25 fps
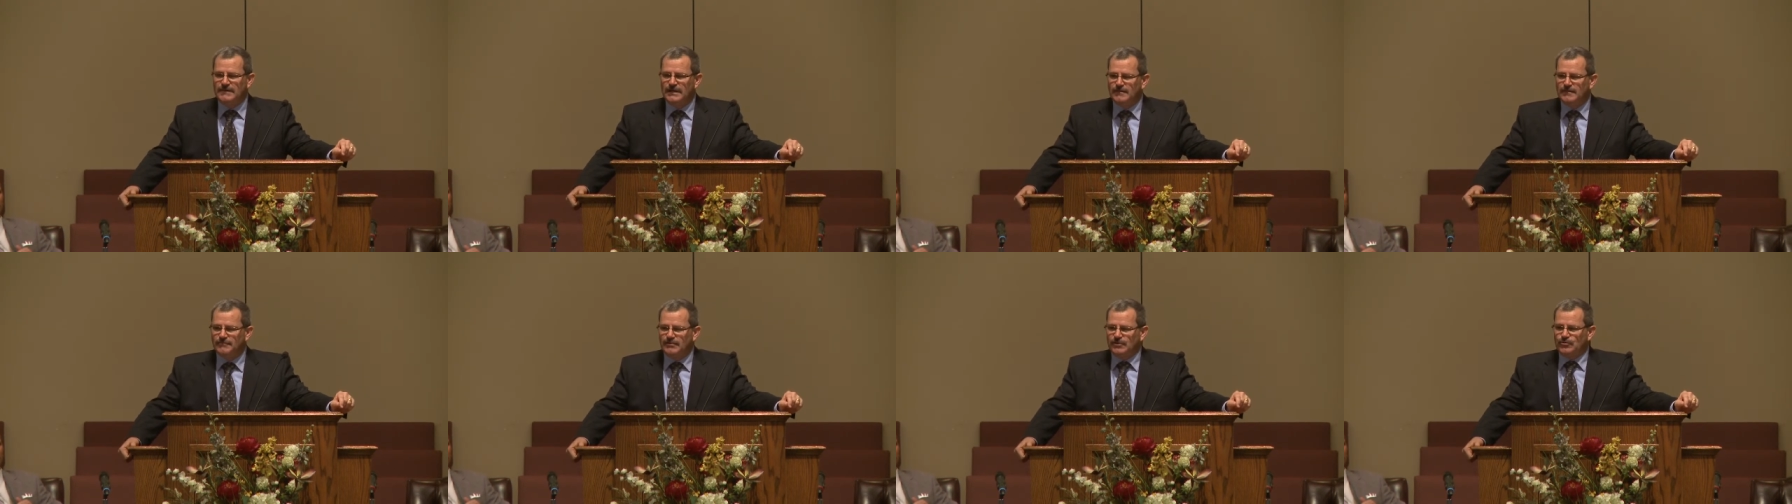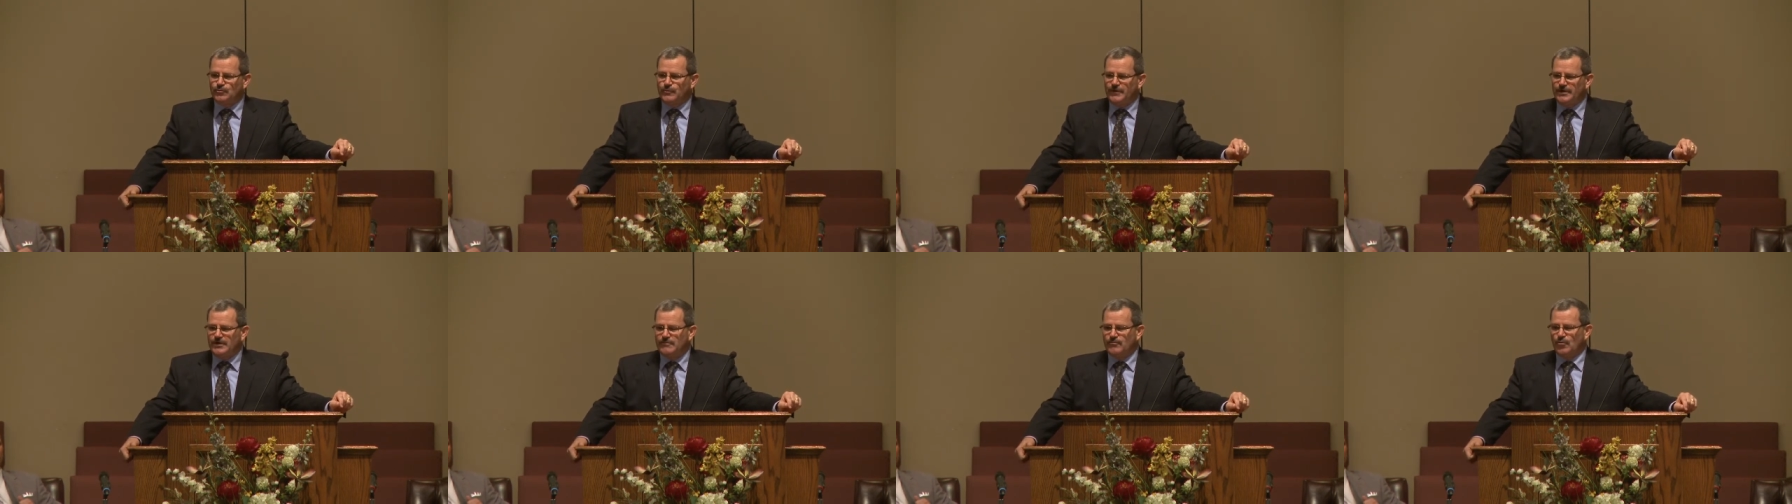
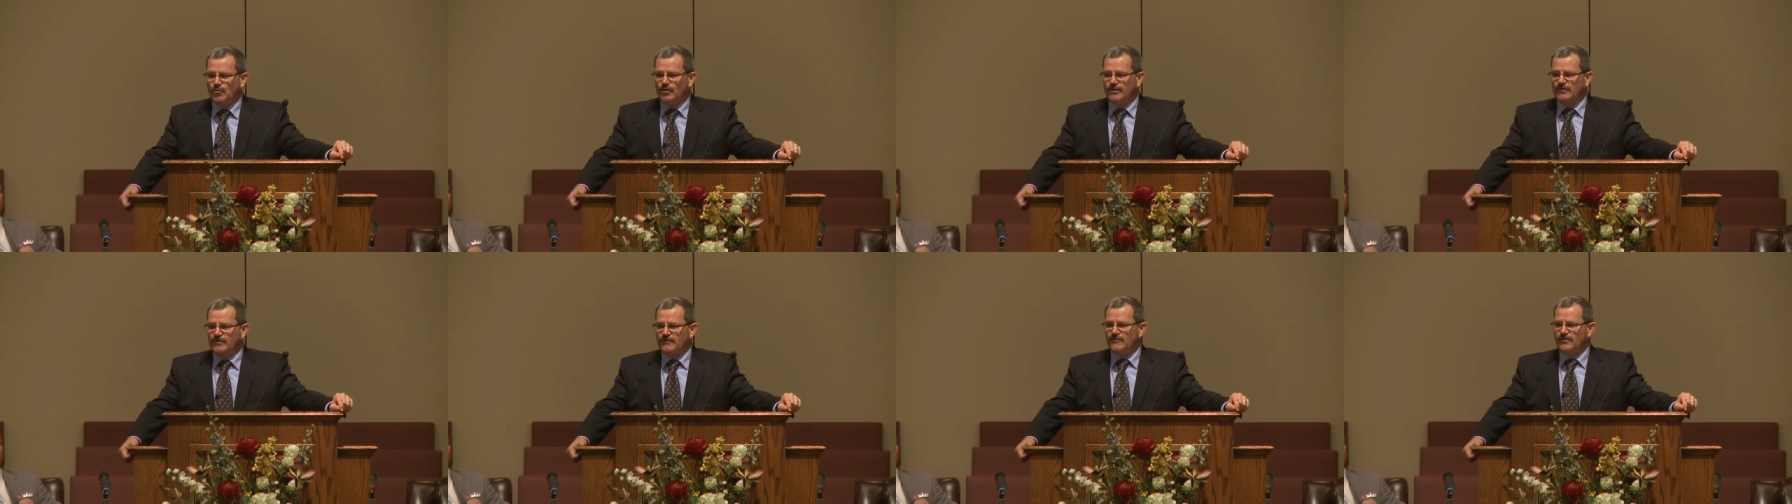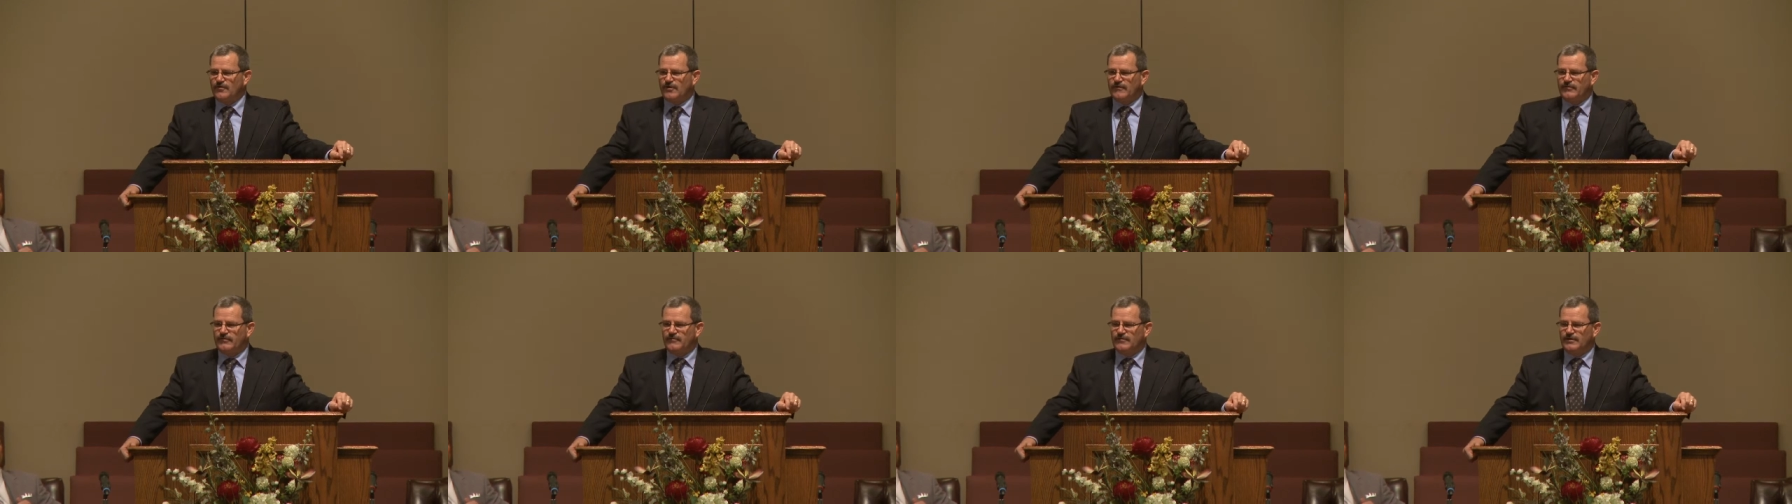between the morning
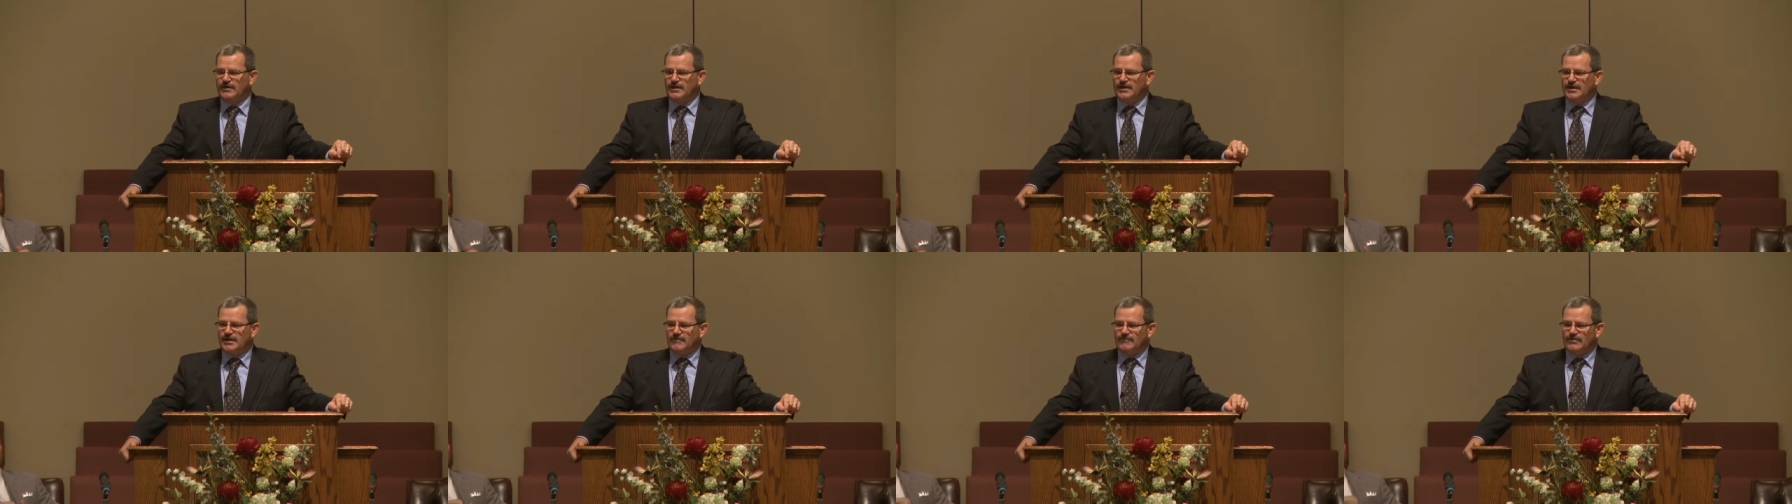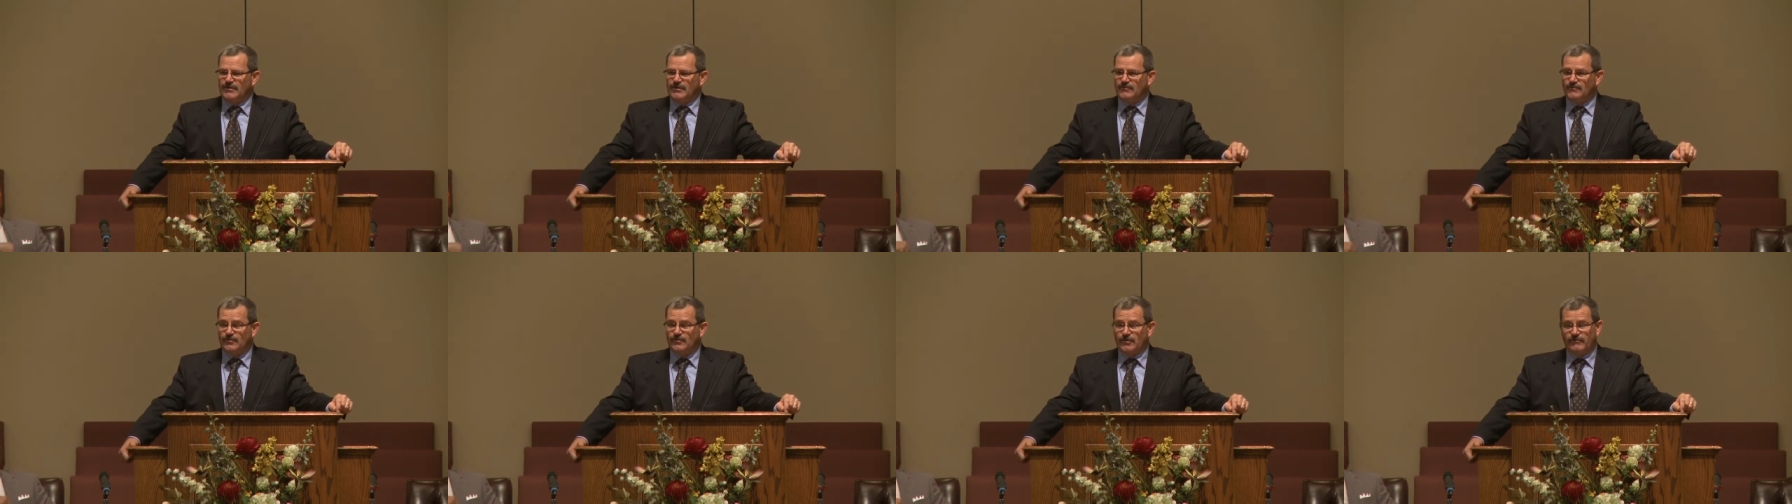service and the
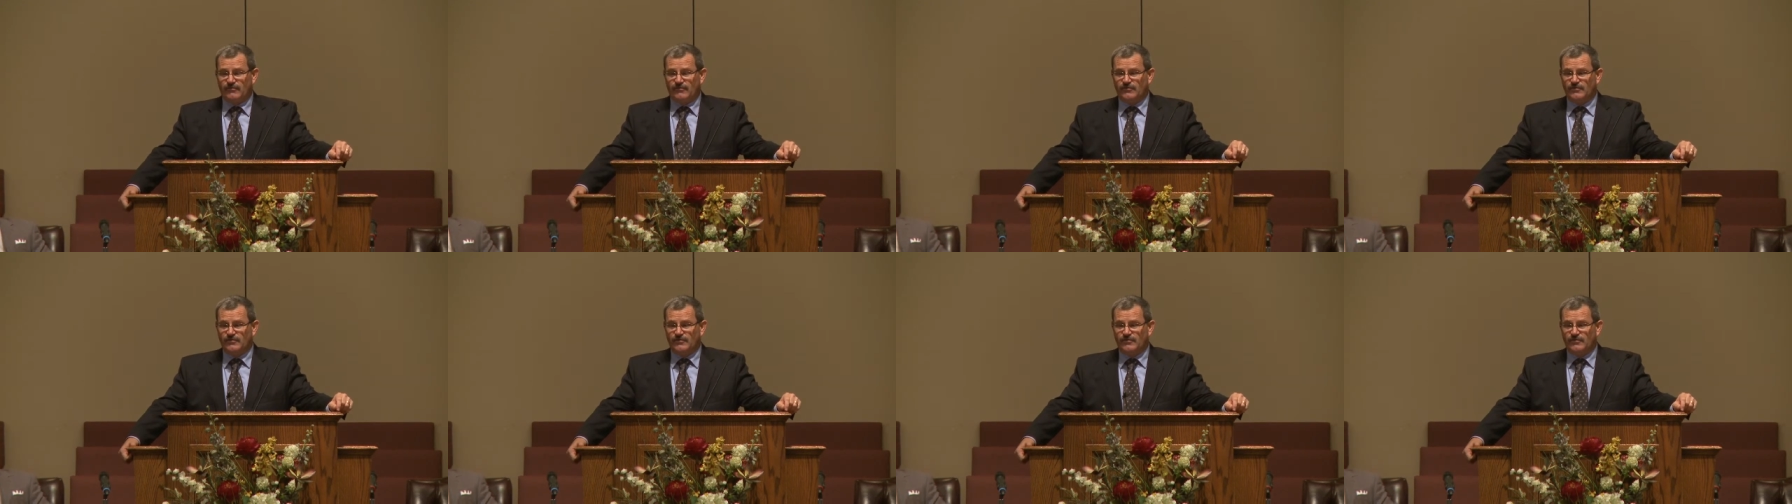evening service.